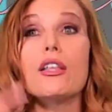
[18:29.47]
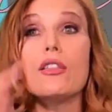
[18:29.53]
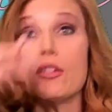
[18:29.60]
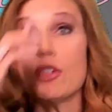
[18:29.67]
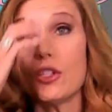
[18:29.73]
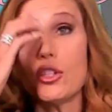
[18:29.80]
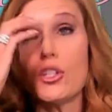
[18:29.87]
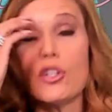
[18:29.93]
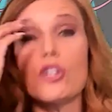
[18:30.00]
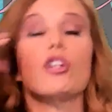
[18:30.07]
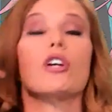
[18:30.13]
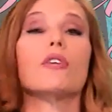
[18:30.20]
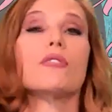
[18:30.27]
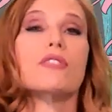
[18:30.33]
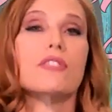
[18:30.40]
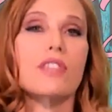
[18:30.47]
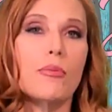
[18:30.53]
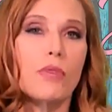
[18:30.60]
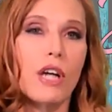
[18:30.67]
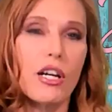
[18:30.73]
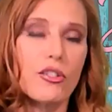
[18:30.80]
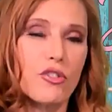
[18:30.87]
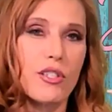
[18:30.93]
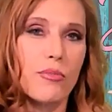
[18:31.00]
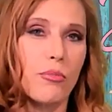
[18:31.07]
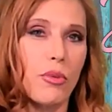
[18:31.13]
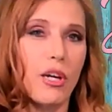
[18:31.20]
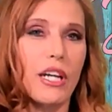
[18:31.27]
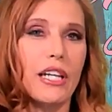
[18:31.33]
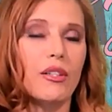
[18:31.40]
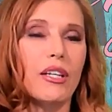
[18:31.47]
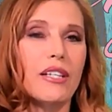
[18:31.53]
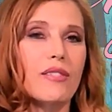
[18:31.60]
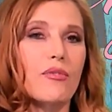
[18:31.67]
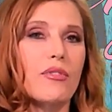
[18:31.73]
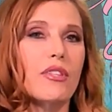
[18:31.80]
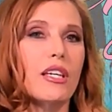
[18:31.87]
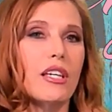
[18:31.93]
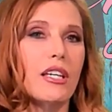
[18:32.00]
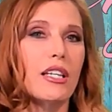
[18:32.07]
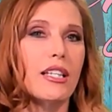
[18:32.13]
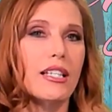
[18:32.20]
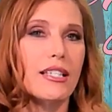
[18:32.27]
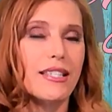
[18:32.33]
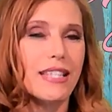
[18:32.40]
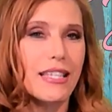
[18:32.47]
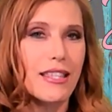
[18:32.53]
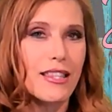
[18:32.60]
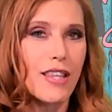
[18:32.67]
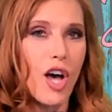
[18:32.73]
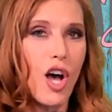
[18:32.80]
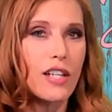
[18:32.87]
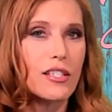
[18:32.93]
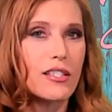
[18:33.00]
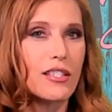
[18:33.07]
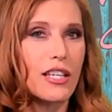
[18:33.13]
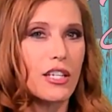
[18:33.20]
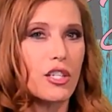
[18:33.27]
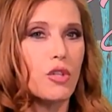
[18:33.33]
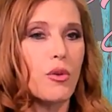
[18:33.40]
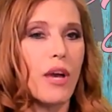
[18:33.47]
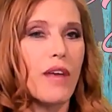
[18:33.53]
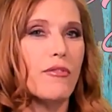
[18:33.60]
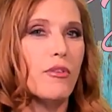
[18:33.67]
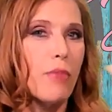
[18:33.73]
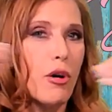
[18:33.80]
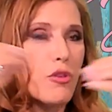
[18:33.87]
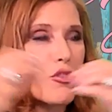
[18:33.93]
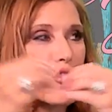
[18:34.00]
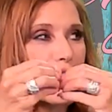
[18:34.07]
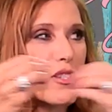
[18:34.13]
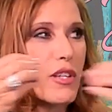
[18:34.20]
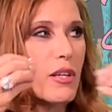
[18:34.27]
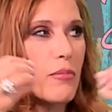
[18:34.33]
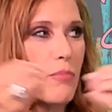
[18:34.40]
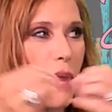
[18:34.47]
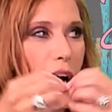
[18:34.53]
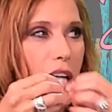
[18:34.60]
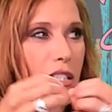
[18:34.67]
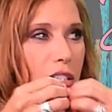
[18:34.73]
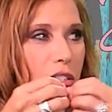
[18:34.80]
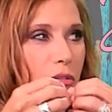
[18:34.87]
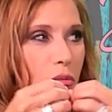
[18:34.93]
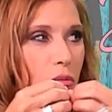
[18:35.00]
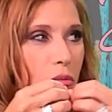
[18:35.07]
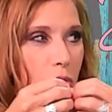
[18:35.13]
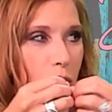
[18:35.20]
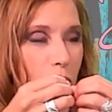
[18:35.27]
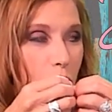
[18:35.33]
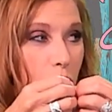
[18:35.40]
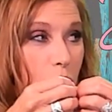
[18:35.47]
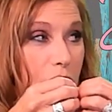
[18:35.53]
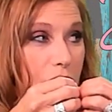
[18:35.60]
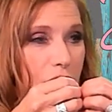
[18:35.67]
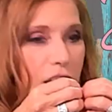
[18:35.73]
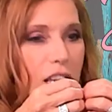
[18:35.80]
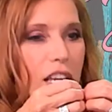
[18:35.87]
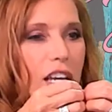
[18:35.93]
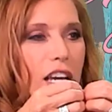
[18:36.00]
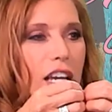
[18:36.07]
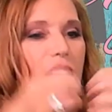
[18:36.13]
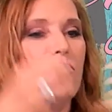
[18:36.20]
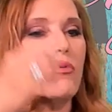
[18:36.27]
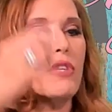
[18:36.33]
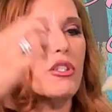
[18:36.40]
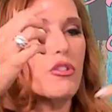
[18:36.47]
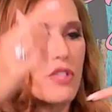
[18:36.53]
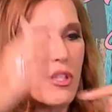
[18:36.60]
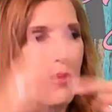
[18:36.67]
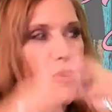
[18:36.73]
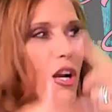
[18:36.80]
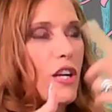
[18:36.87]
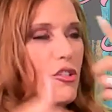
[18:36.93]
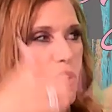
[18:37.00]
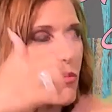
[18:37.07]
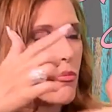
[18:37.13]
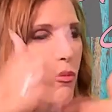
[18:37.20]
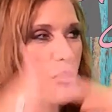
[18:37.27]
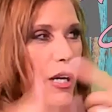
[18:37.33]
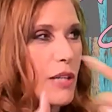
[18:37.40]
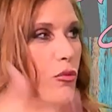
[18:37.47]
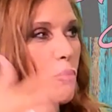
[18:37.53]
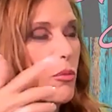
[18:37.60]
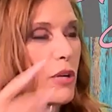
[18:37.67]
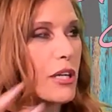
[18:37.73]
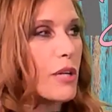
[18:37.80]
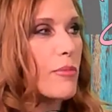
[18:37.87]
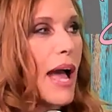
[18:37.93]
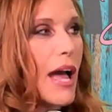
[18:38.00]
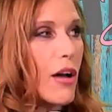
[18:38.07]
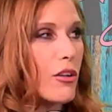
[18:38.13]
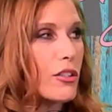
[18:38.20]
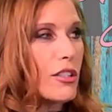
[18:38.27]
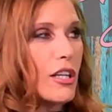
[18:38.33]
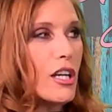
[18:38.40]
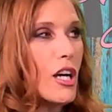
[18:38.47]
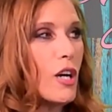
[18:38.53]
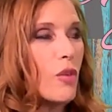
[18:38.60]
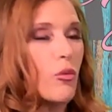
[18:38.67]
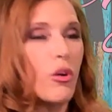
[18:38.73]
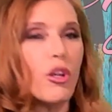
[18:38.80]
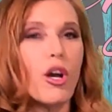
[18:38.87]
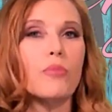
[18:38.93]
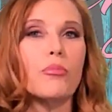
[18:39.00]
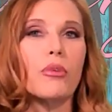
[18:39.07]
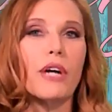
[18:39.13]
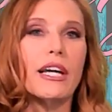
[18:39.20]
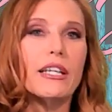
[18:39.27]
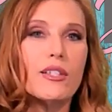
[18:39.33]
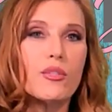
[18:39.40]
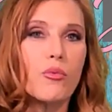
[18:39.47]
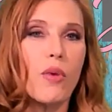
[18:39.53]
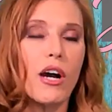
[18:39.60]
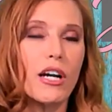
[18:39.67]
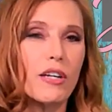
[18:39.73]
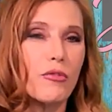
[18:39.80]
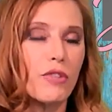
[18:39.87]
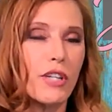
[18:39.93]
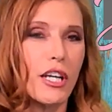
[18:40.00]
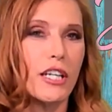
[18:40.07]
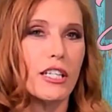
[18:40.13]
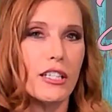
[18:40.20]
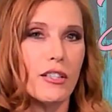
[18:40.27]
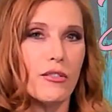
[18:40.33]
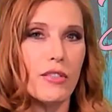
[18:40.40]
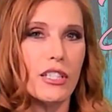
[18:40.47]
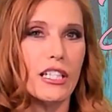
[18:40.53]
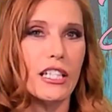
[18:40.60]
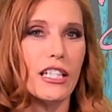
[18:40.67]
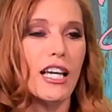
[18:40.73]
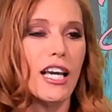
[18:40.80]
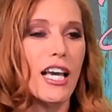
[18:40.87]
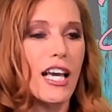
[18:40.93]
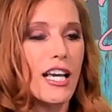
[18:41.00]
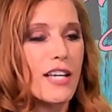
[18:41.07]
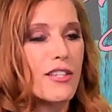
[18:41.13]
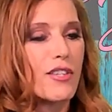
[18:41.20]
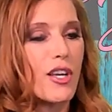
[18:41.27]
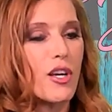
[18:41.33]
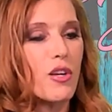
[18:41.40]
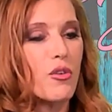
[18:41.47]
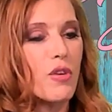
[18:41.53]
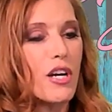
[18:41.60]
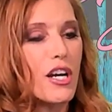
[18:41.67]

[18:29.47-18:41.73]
your subconscious brain, it's the thoughts that you have emotions combined with is what your subconscious brain will bring about. Well, our brain is wired for negativity. So